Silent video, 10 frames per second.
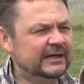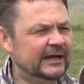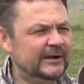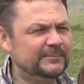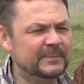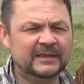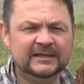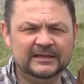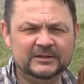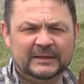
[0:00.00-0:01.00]
Um,
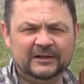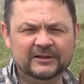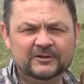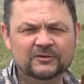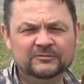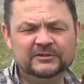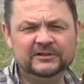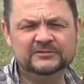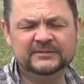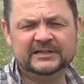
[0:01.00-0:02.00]
hit the bell icon for
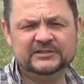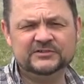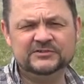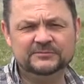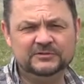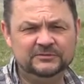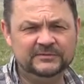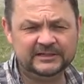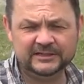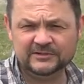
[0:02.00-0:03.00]
notifications of new
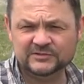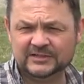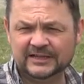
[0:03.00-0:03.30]
videos